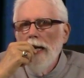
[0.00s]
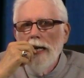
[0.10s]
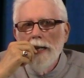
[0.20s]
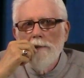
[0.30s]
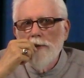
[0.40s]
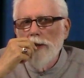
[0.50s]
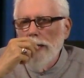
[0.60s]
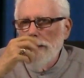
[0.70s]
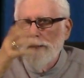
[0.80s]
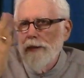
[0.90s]
It was
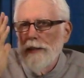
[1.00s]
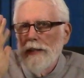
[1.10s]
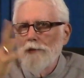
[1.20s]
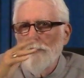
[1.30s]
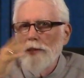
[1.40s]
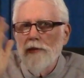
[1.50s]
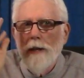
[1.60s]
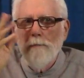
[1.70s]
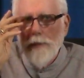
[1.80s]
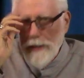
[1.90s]
like you dress
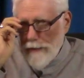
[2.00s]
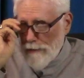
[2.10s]
up cool